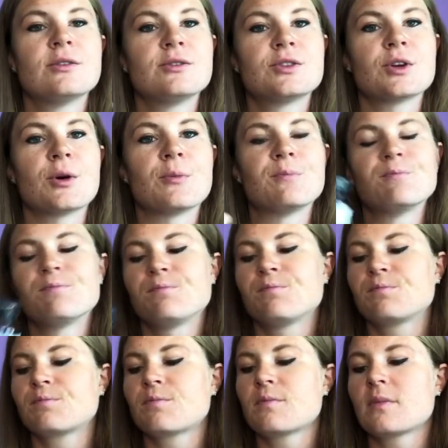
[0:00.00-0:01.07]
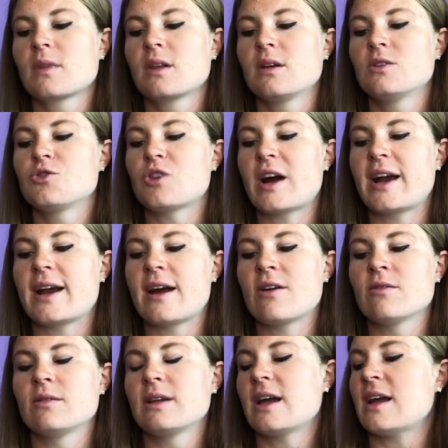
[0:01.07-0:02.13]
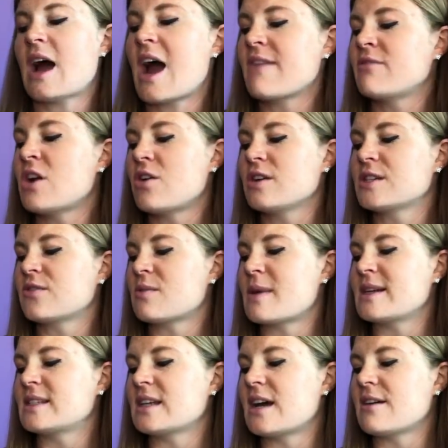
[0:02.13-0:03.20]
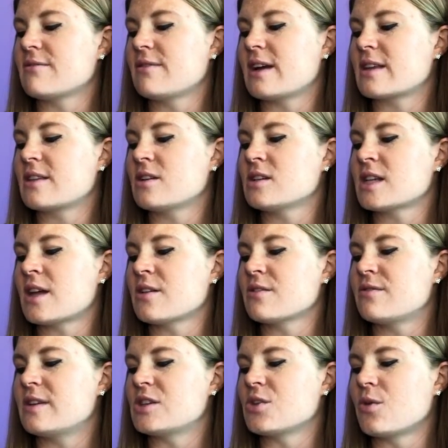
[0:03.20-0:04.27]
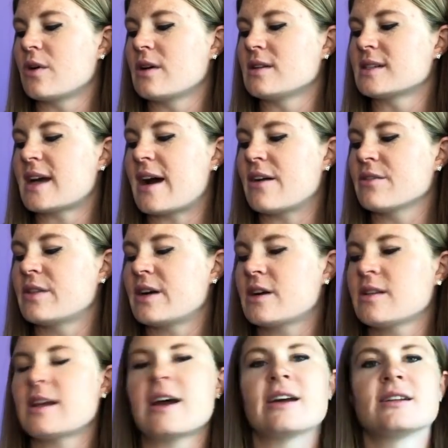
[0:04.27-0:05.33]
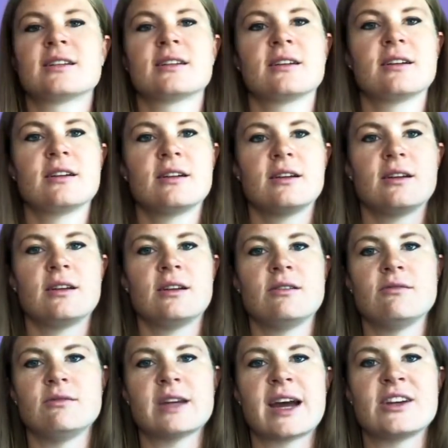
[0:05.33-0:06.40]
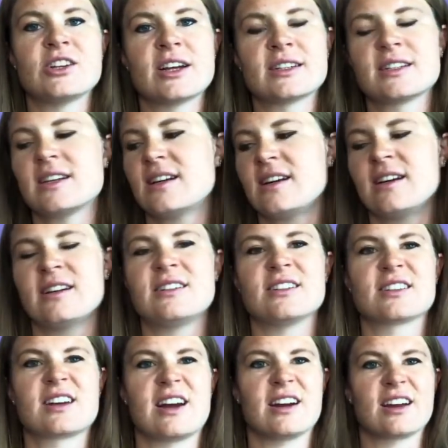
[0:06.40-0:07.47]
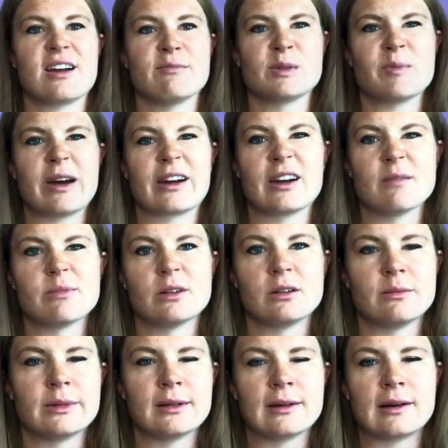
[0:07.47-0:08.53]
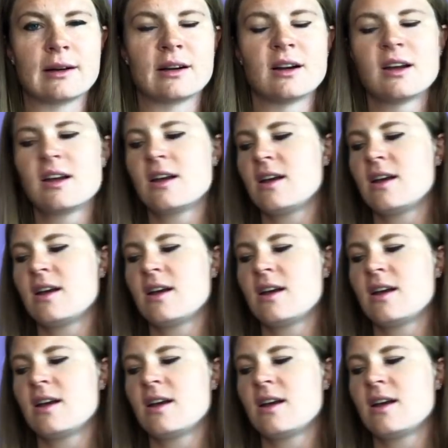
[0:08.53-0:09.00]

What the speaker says: So try it out. I've noticed for myself, like there's other fish oils out there that you digest it and it just kind of comes back up a little bit later.